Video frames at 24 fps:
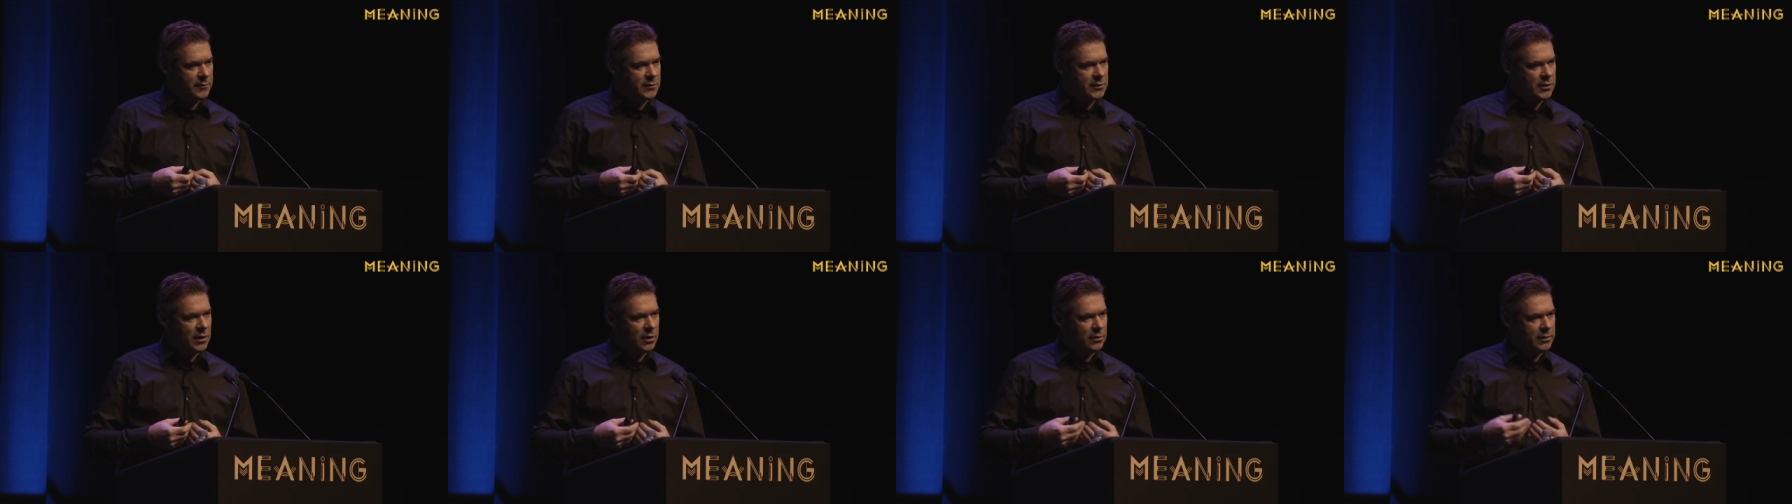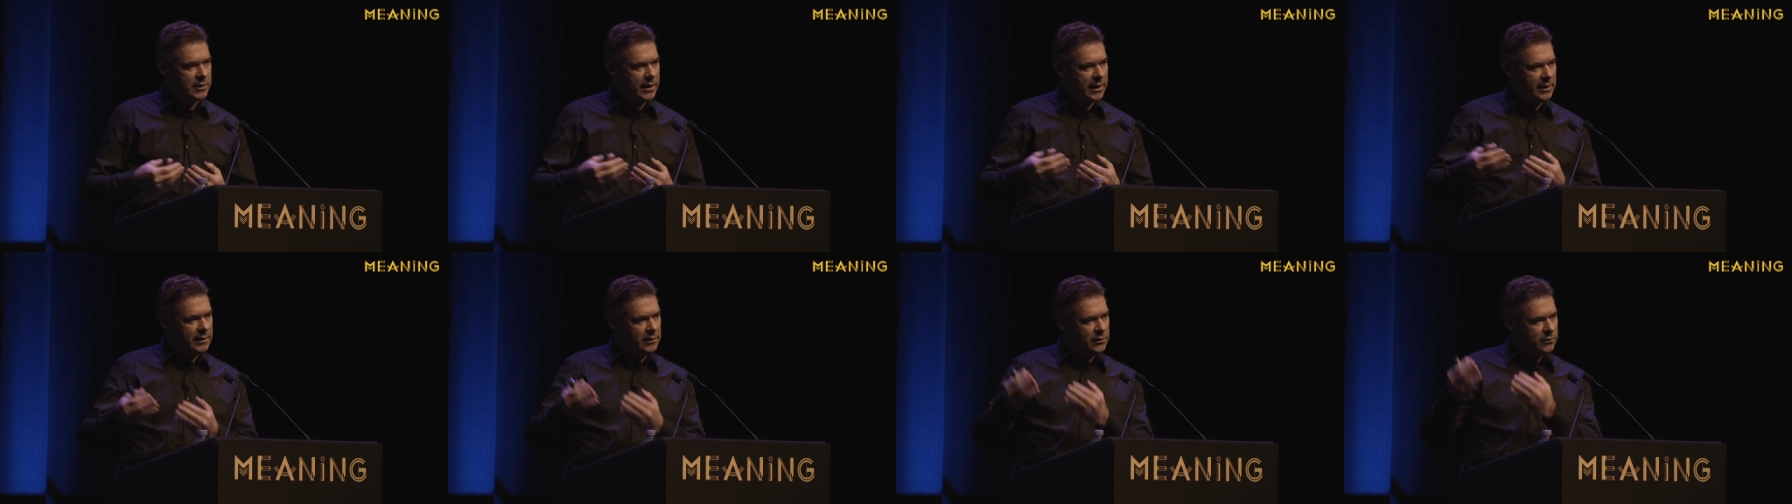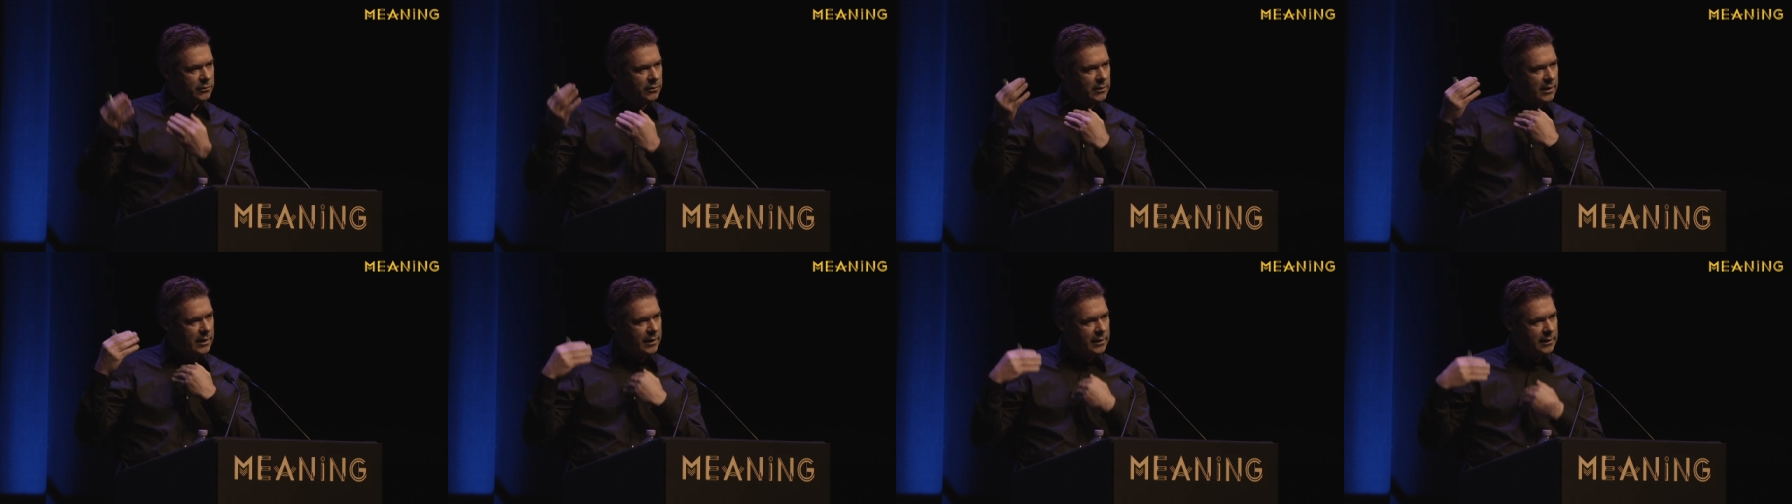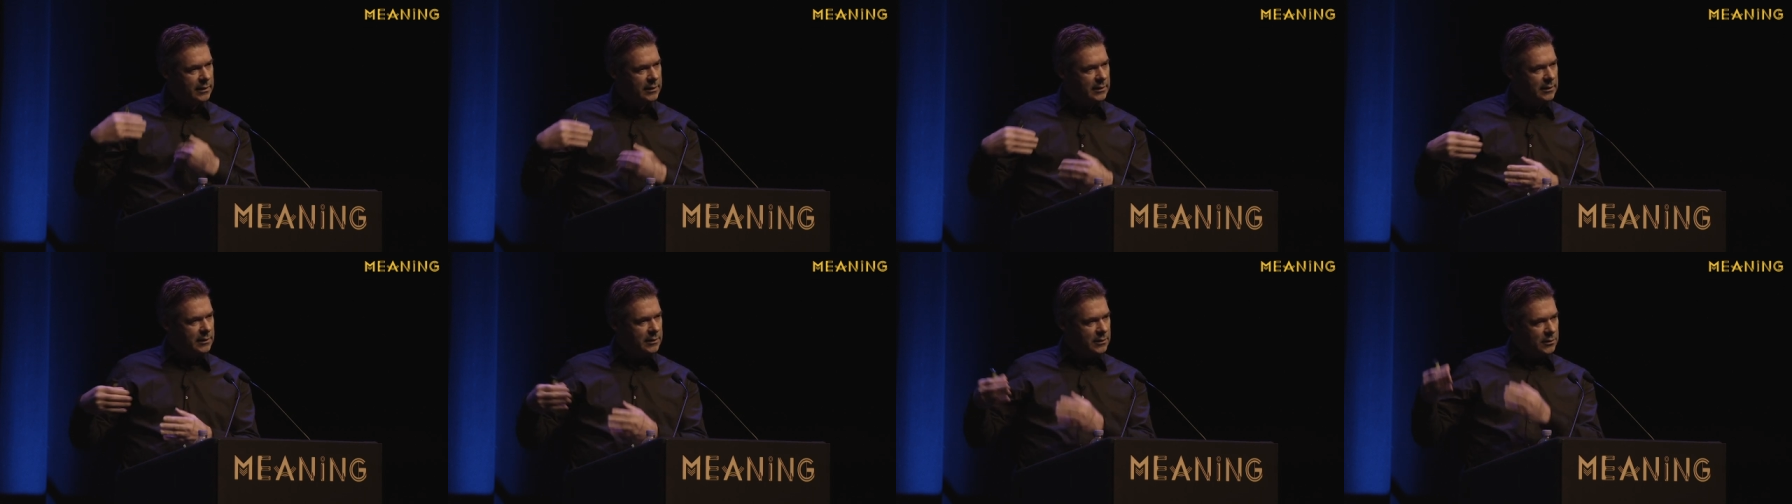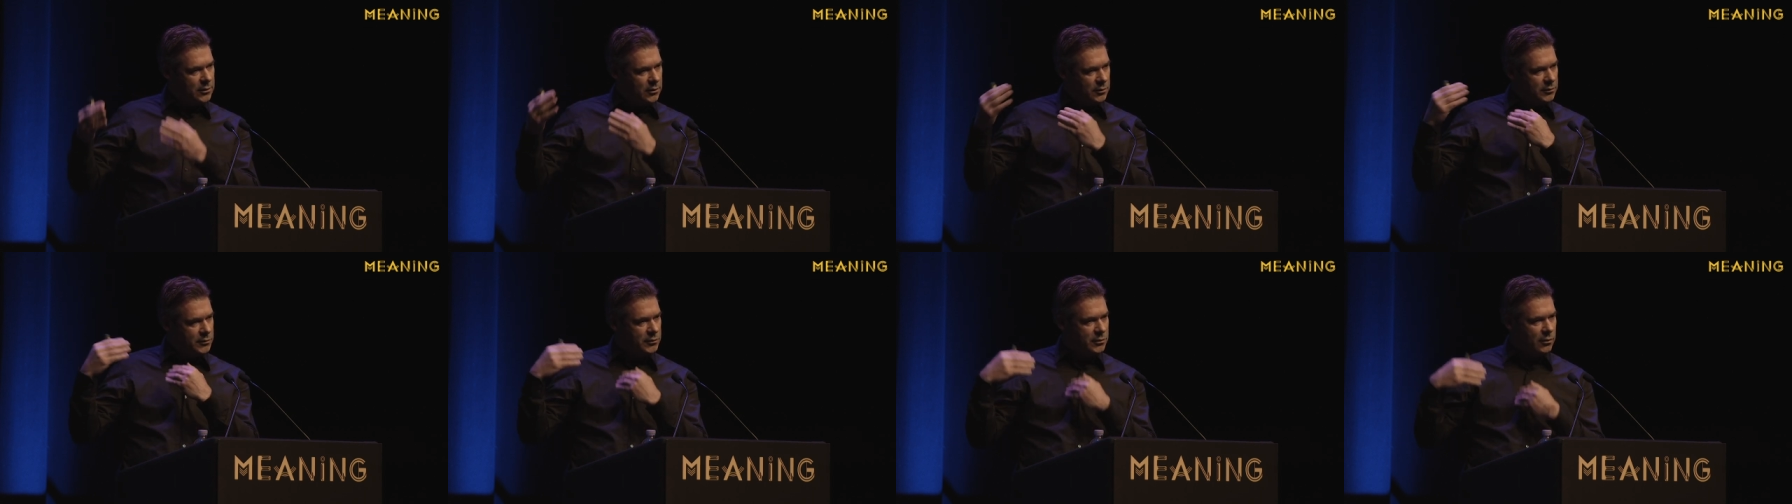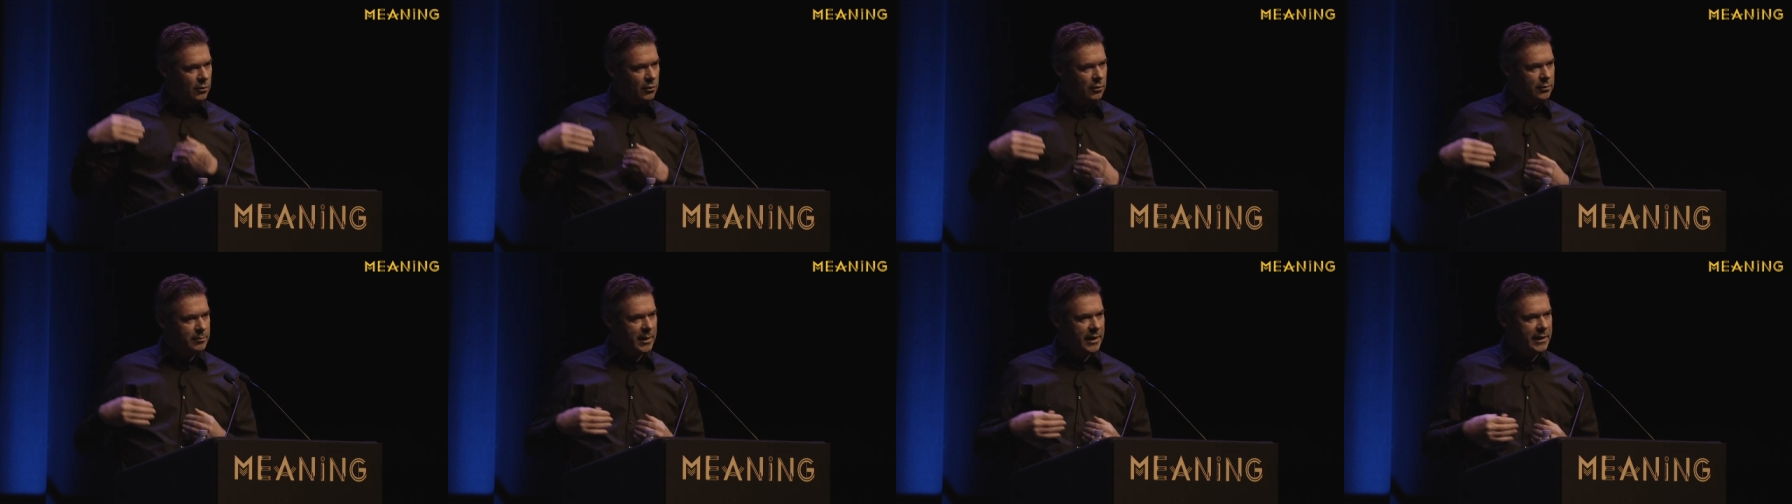So then you are
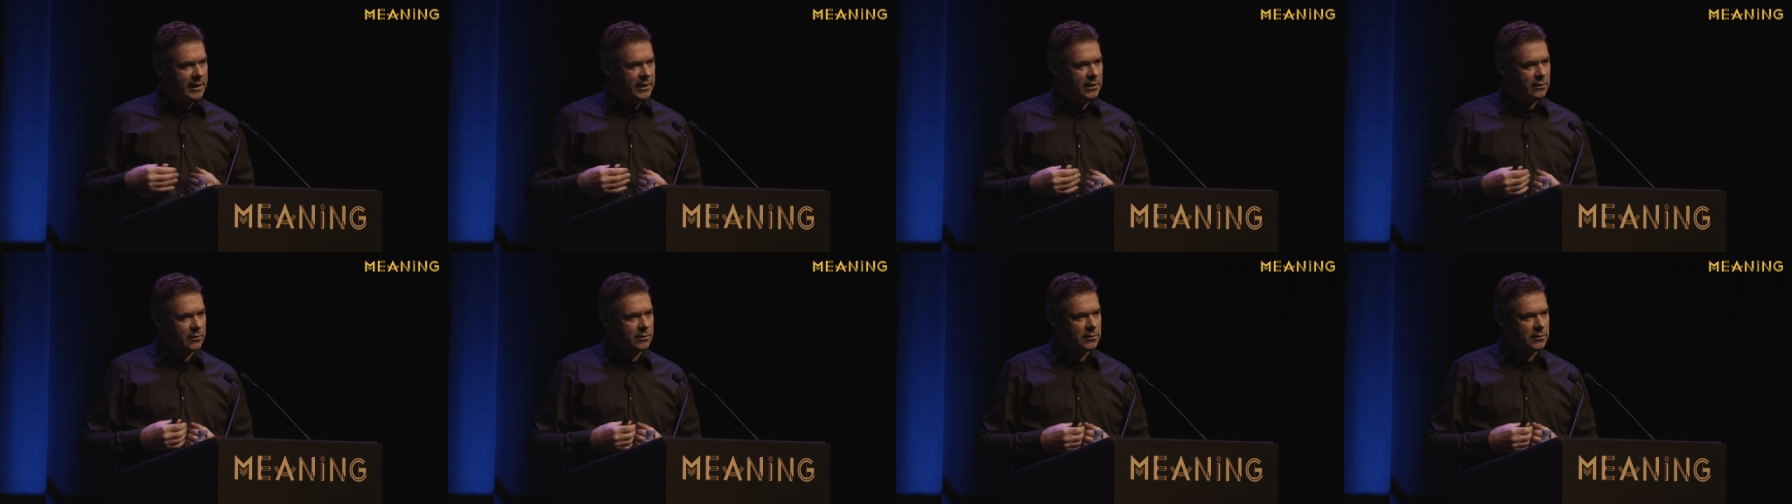controlled by the